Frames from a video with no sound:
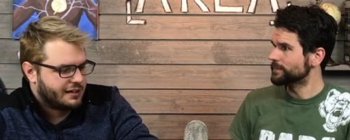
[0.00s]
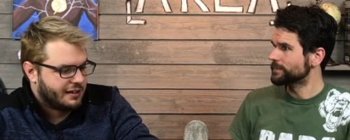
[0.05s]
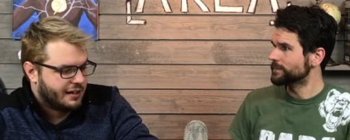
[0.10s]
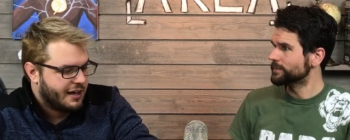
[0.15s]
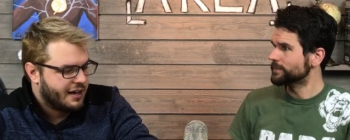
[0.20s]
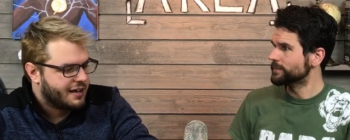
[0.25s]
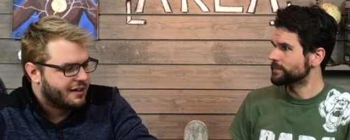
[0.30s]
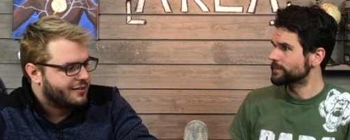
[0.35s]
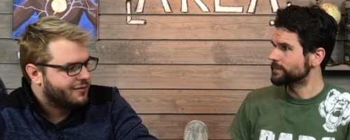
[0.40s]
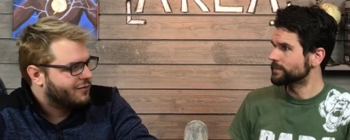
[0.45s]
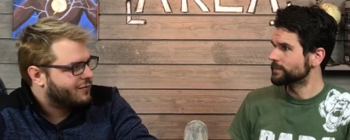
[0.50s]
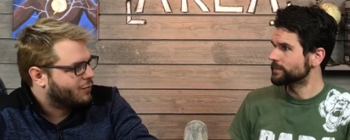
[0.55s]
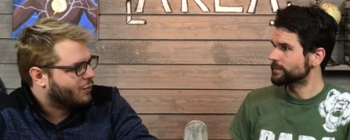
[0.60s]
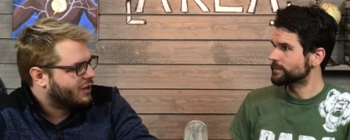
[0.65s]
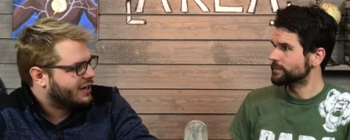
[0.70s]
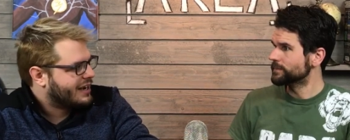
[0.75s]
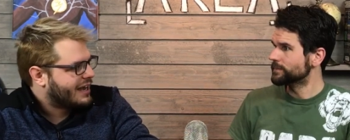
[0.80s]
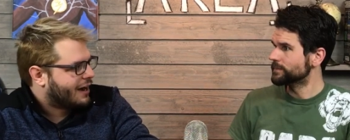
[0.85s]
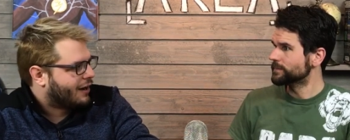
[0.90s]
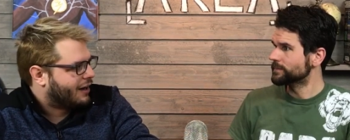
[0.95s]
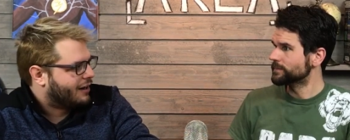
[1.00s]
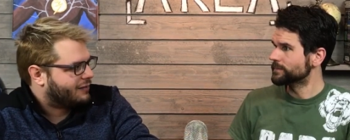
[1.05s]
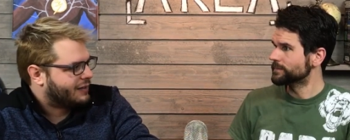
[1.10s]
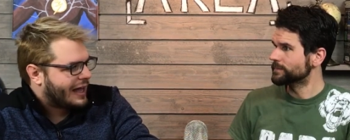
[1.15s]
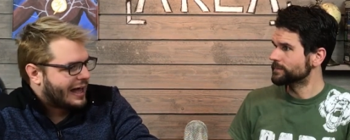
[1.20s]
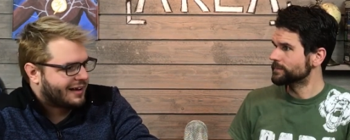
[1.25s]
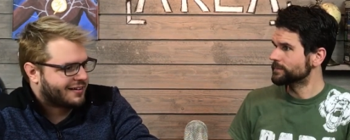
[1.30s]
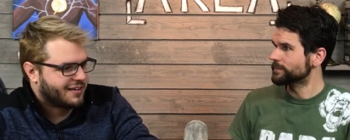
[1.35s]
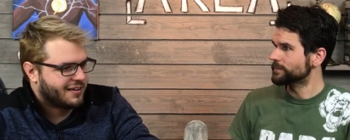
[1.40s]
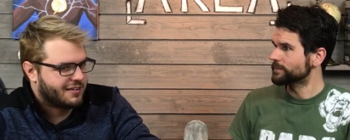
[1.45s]
Speaker 1: live would now have
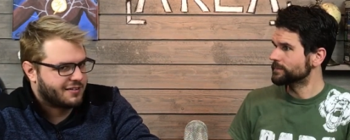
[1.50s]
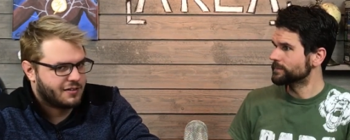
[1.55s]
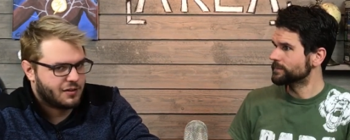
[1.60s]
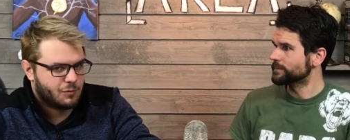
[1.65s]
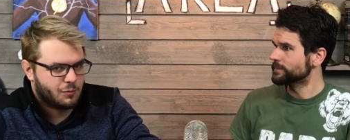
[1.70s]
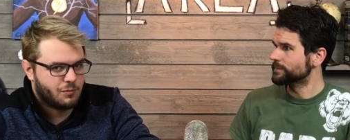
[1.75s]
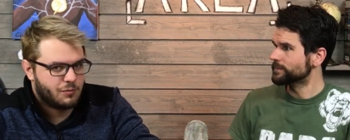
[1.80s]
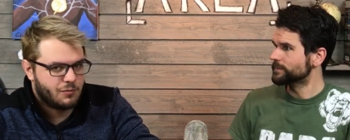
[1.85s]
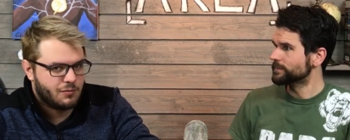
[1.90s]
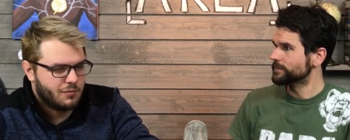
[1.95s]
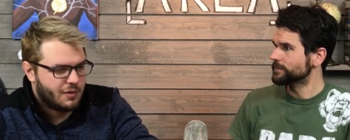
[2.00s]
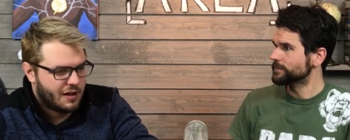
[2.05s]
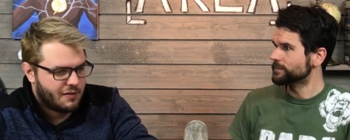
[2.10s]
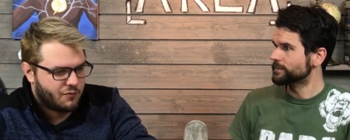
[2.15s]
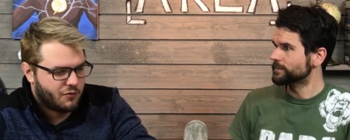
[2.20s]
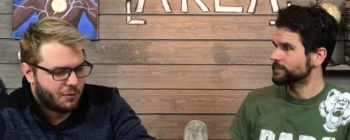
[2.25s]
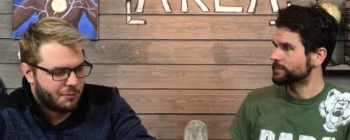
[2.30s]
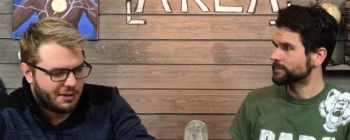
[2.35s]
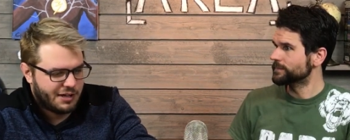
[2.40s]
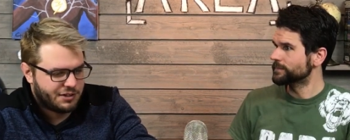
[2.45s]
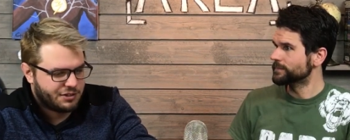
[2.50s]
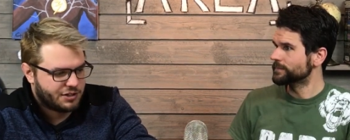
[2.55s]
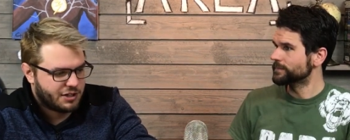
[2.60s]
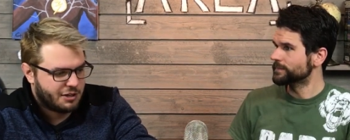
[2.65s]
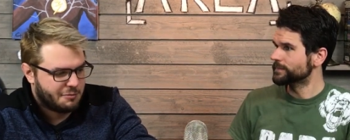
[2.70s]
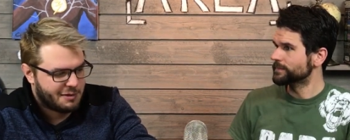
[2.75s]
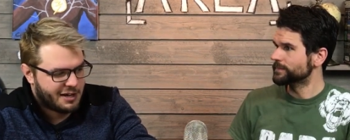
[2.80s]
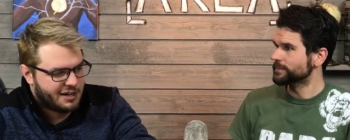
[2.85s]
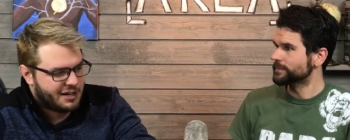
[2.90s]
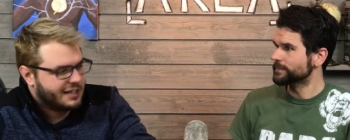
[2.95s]
access to
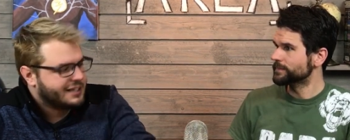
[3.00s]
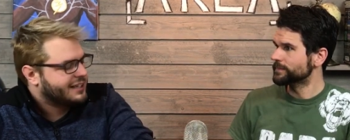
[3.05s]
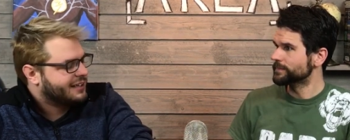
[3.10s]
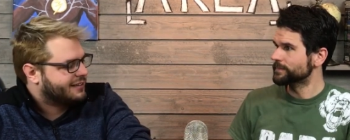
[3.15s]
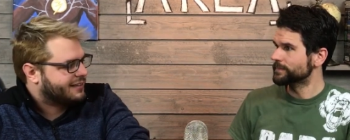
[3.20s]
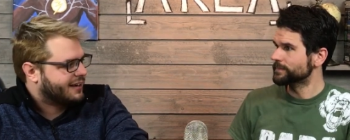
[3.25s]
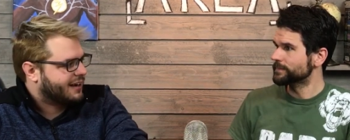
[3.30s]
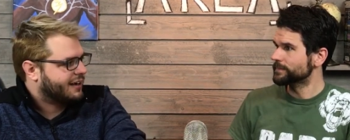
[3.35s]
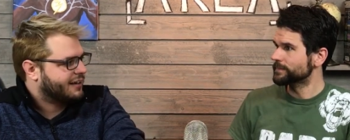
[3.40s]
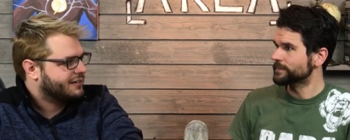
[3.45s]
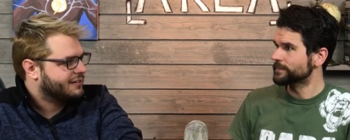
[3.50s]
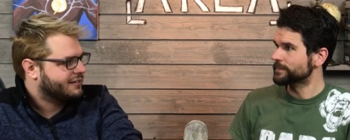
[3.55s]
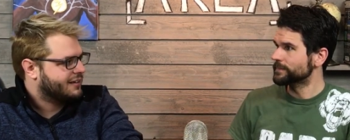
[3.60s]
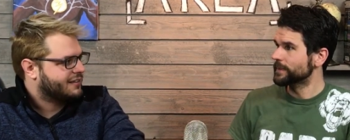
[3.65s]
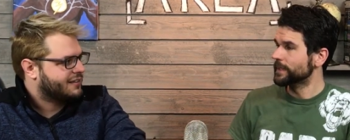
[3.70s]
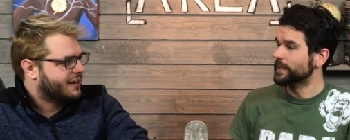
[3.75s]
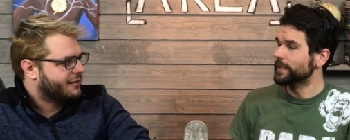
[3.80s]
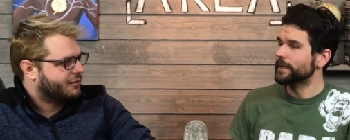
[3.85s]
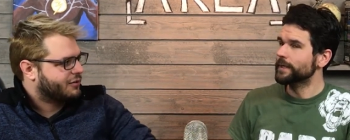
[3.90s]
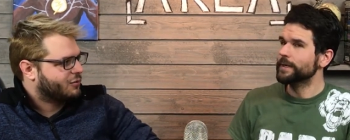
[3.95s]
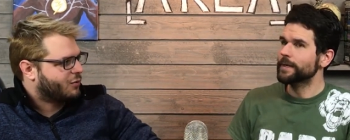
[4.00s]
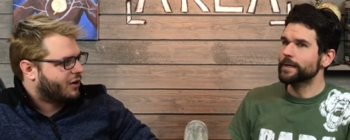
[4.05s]
information about anything that they would